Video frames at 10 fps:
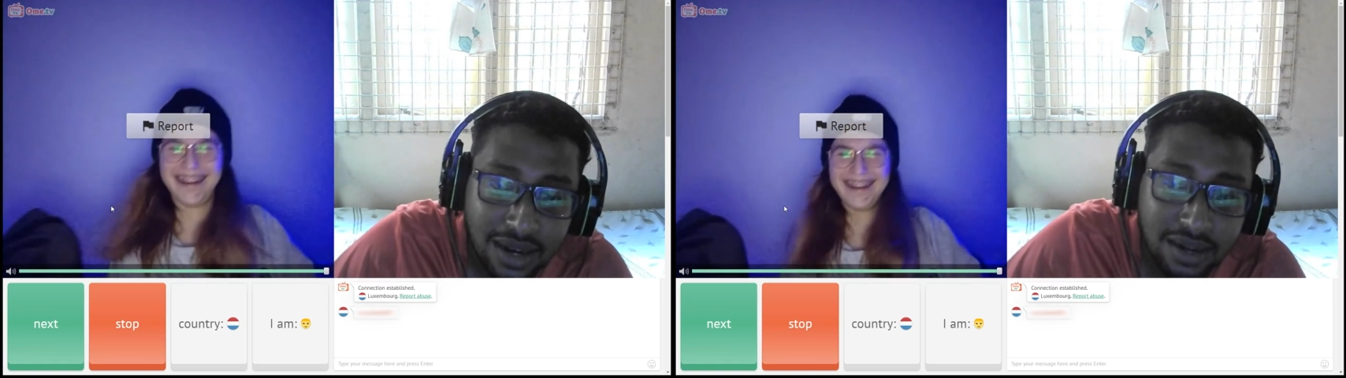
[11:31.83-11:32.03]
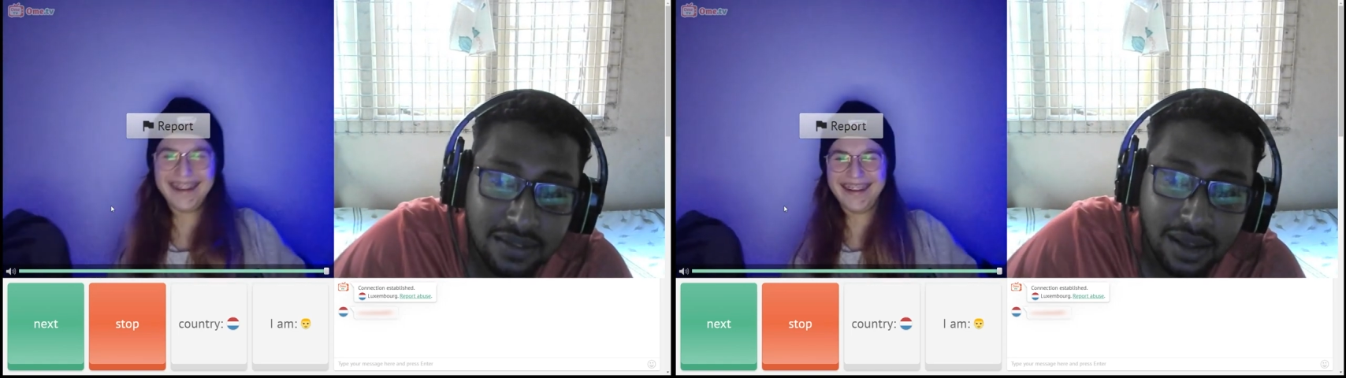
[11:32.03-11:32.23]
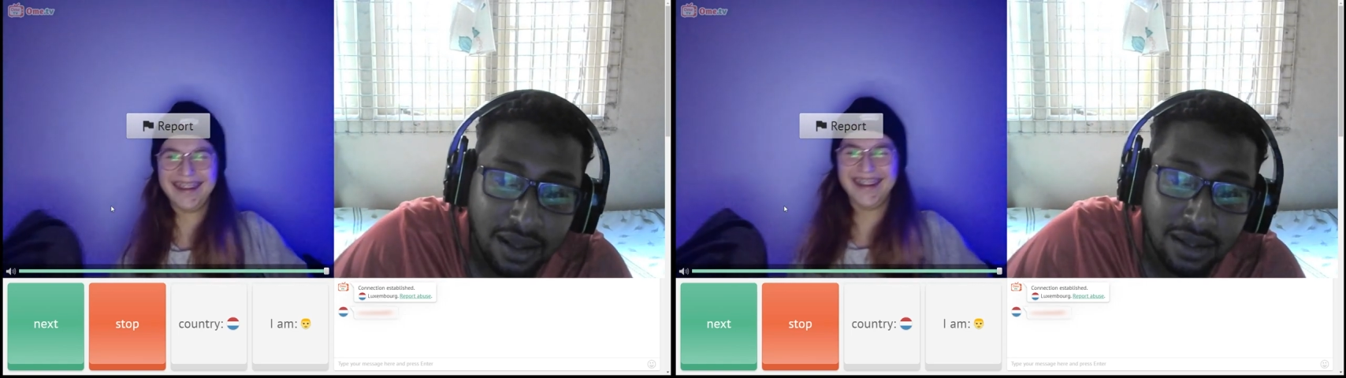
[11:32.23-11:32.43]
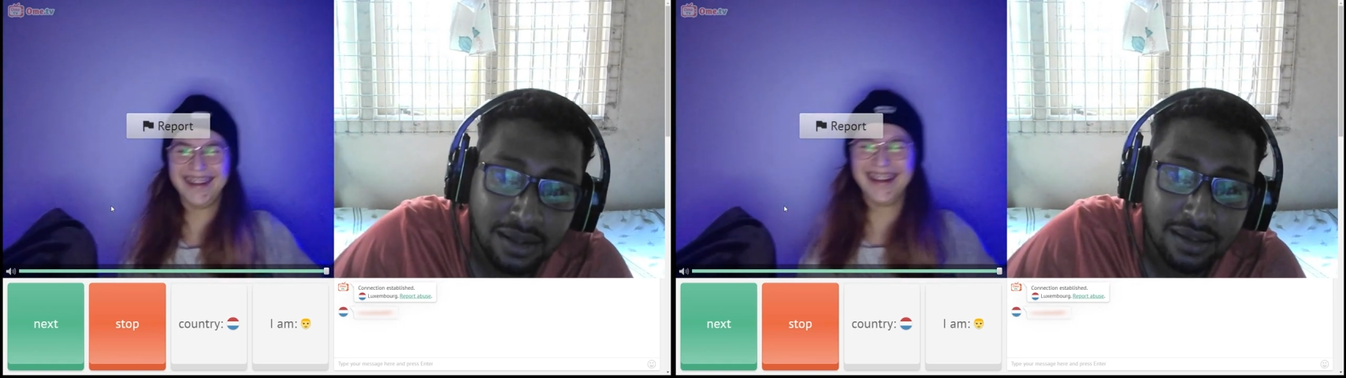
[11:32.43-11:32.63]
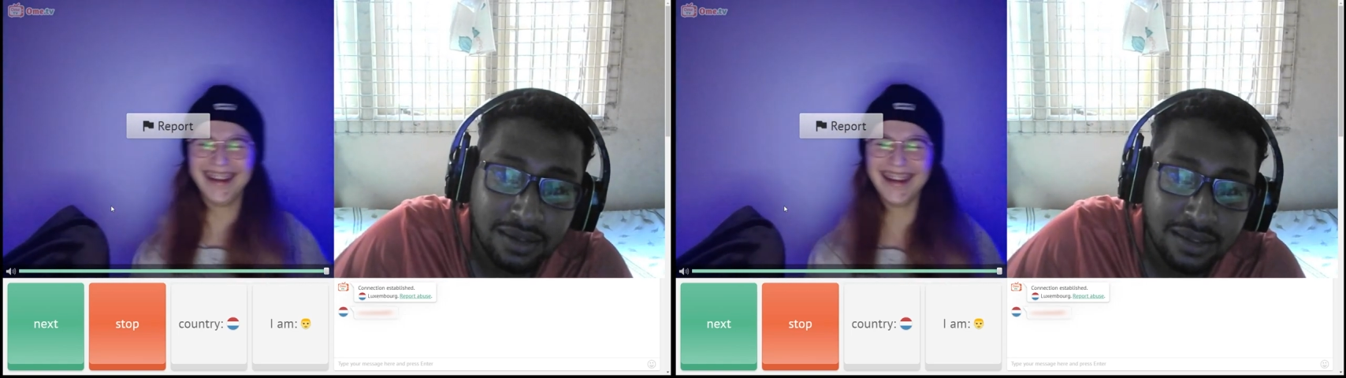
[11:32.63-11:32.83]
Speaker 1: Anarita,
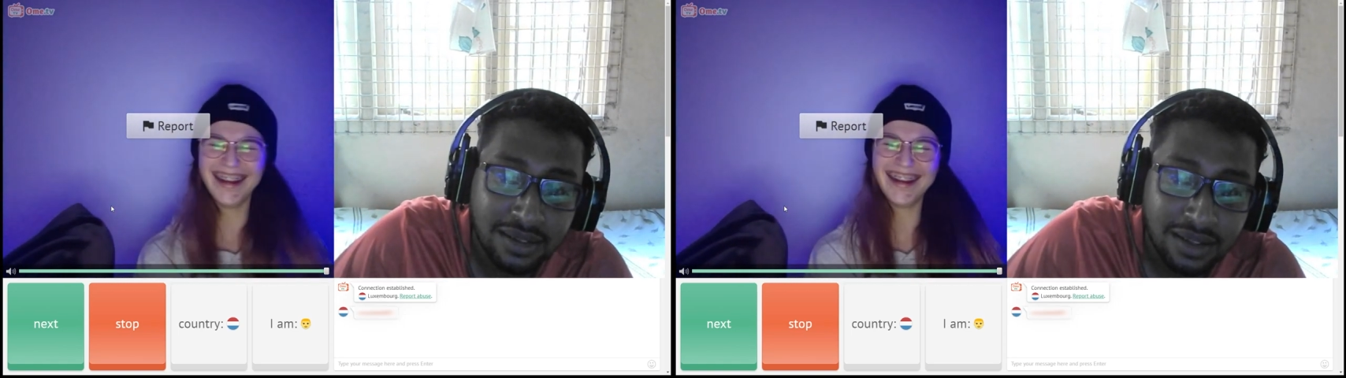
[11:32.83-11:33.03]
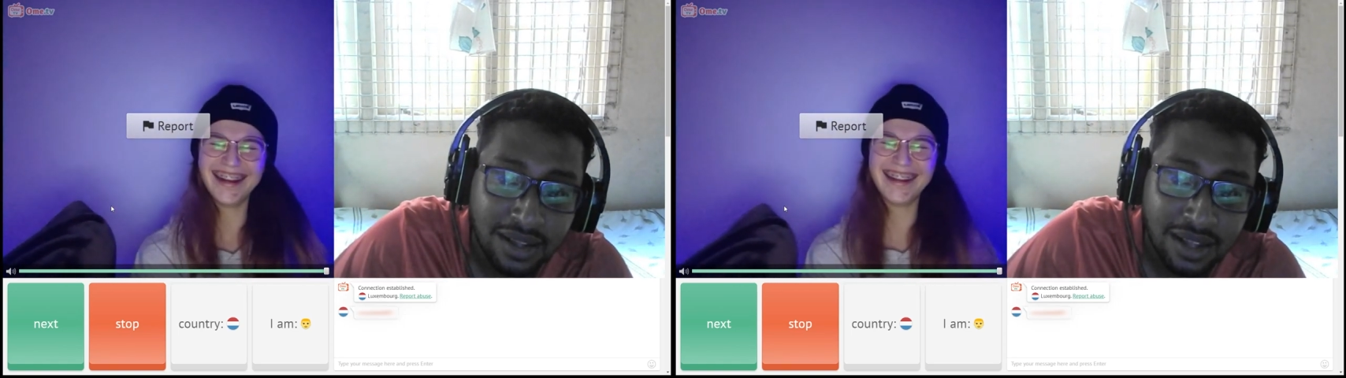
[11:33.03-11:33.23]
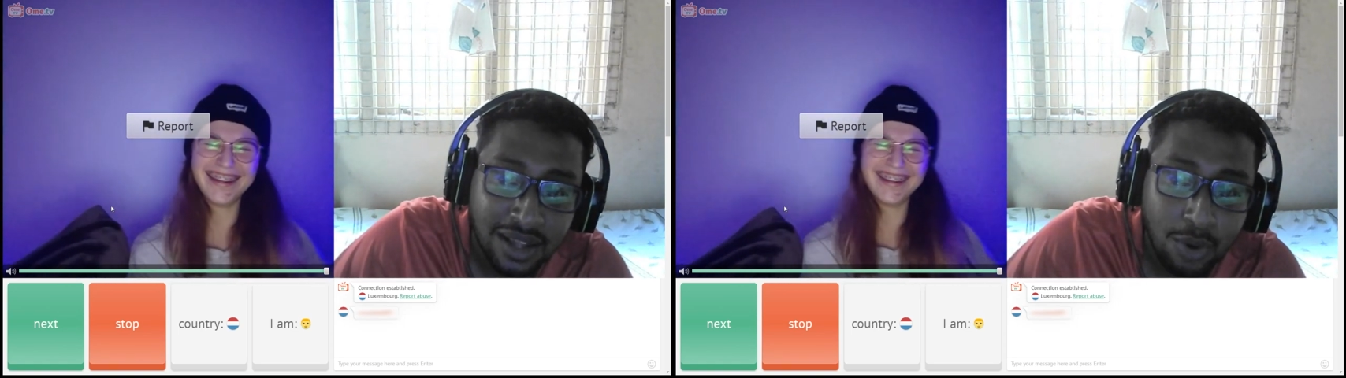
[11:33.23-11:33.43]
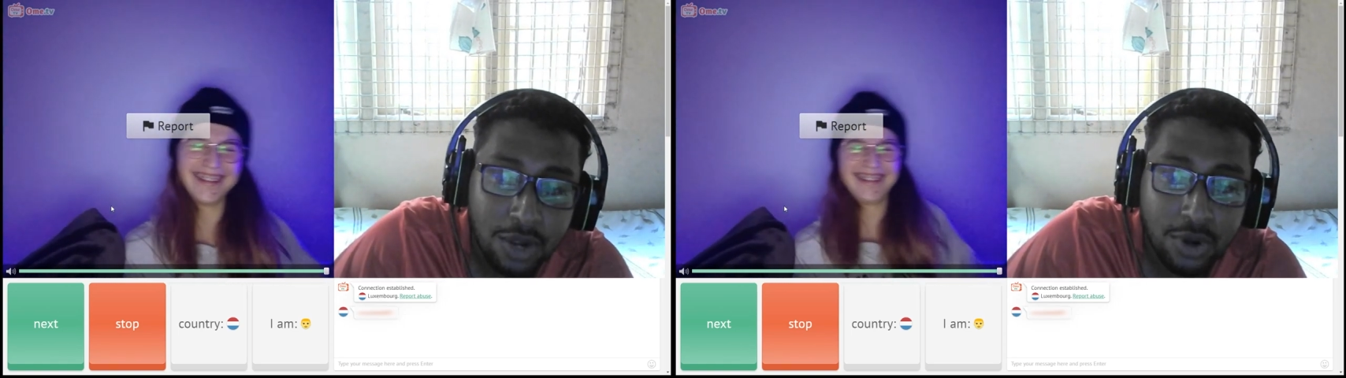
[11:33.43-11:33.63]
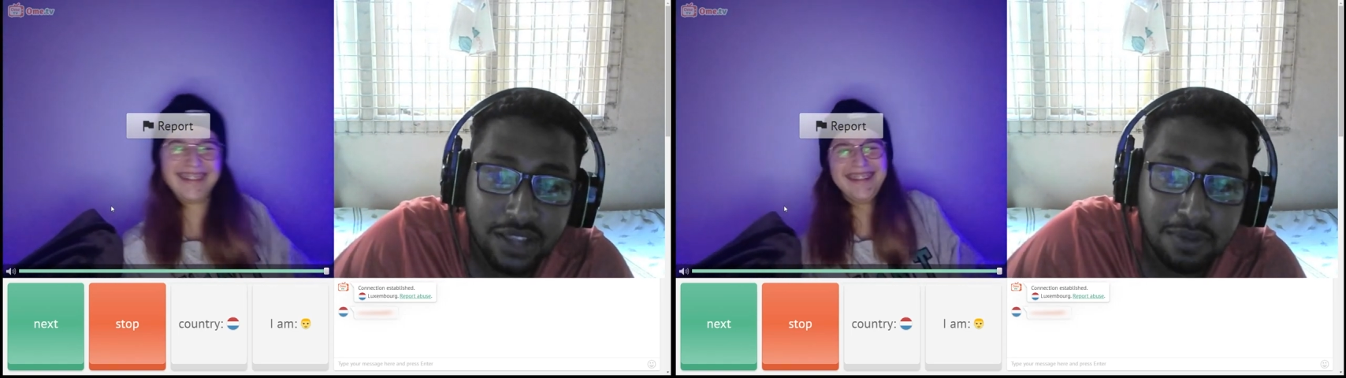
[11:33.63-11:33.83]

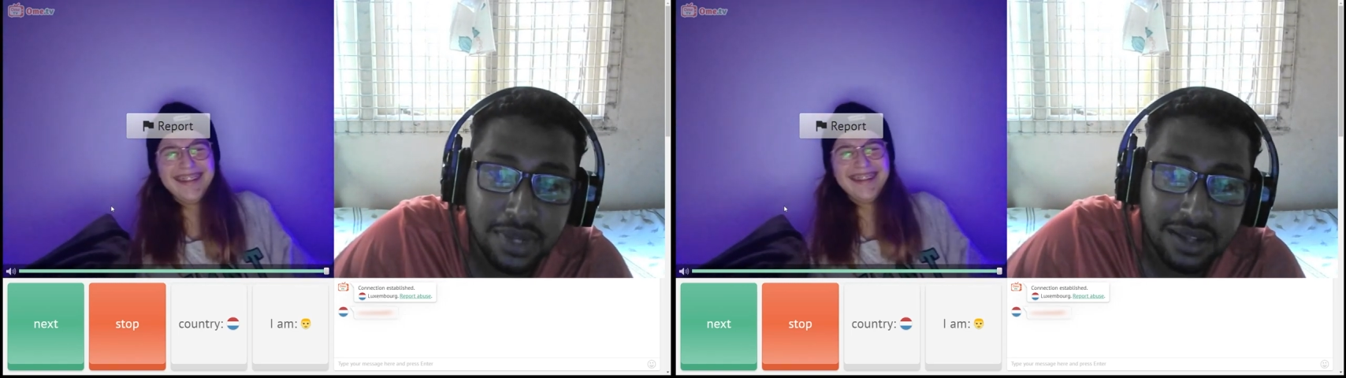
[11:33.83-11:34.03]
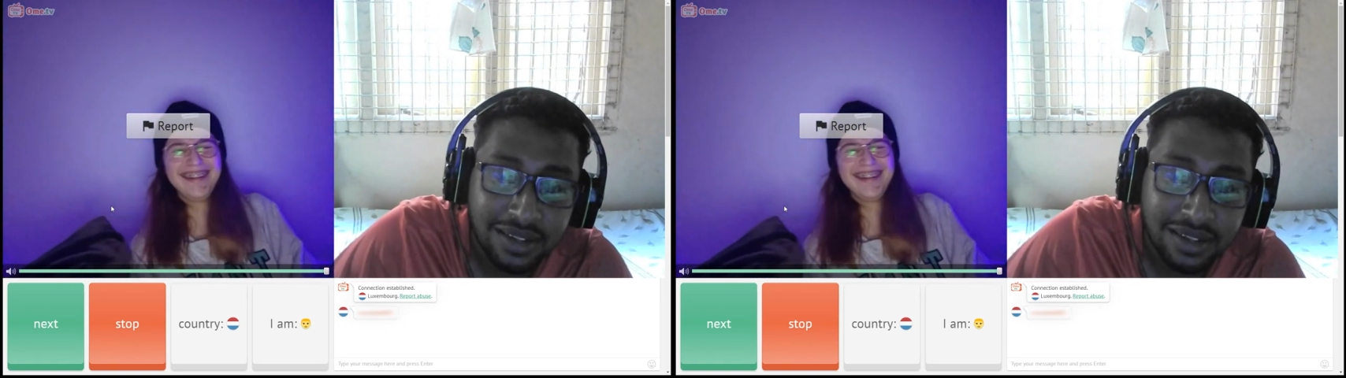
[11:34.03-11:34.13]
why do you hate